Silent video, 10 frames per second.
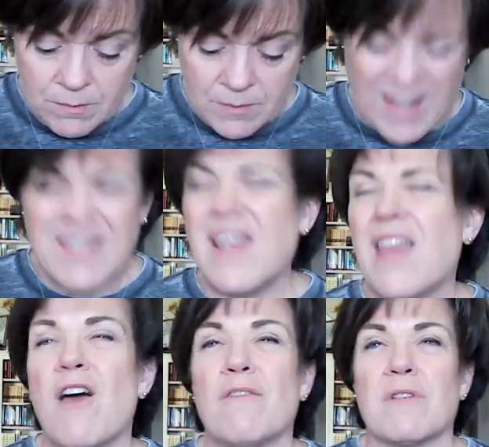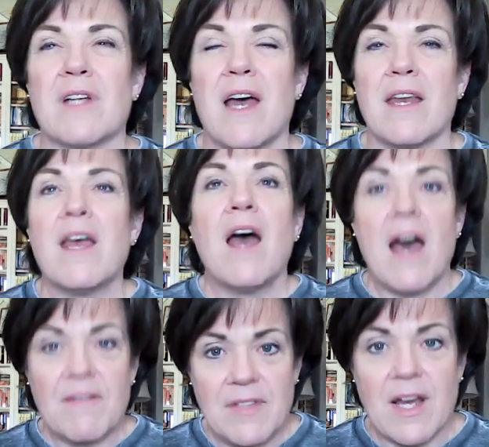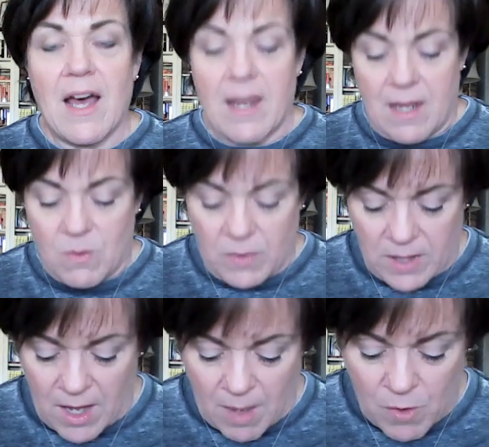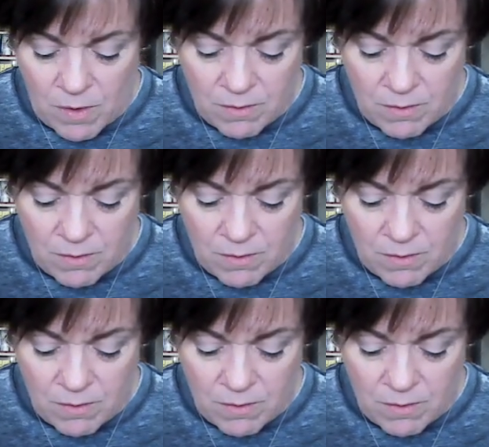I say overdyed, I've dyed it with camel